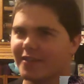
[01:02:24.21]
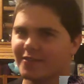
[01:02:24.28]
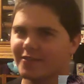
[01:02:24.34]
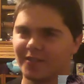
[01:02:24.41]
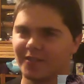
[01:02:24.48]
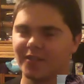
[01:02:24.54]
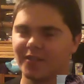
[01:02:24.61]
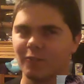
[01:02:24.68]

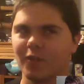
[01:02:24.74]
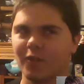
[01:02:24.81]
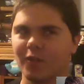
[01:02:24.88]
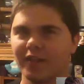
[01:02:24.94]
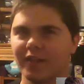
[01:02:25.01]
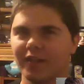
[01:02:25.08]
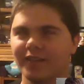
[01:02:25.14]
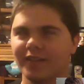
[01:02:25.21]
just
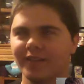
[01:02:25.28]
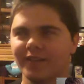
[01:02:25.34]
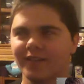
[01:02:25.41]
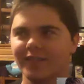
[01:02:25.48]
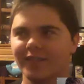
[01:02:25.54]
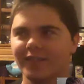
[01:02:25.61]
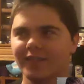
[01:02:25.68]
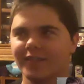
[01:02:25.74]
one.
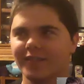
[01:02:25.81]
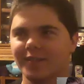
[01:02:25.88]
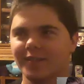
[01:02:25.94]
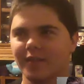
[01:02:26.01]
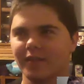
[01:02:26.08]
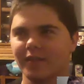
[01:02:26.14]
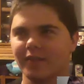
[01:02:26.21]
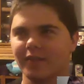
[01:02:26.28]

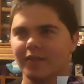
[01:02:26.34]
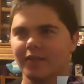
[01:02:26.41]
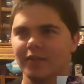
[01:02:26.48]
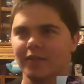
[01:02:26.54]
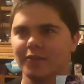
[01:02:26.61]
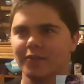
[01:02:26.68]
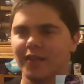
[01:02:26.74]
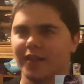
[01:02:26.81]
Maybe
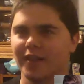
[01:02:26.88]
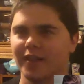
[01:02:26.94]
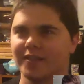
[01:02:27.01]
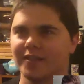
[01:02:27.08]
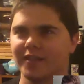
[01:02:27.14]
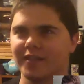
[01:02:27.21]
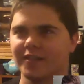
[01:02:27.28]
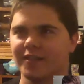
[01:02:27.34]
it's only like
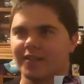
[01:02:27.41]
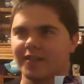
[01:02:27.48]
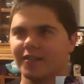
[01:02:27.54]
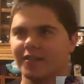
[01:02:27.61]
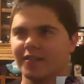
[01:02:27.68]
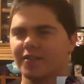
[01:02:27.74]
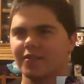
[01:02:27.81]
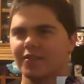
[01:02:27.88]

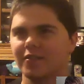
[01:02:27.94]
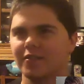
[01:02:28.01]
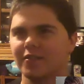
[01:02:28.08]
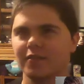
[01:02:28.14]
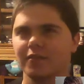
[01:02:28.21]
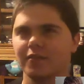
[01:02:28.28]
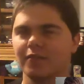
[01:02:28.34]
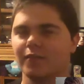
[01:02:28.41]
60-ish.
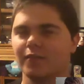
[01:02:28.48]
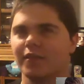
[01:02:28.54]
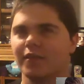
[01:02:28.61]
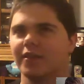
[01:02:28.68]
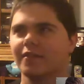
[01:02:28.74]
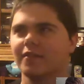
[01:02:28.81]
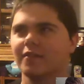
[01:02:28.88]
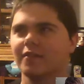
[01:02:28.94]

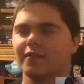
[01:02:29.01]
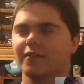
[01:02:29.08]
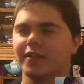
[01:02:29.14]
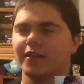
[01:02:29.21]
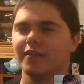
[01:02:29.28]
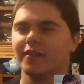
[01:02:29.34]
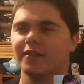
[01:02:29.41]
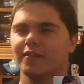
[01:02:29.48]
Wait,
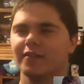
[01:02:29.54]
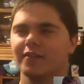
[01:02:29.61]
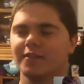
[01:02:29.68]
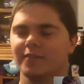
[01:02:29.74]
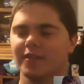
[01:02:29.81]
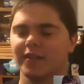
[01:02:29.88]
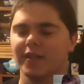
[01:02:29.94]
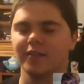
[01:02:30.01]
right?
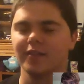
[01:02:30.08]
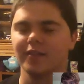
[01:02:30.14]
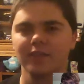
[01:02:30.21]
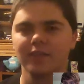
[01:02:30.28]
Something like that.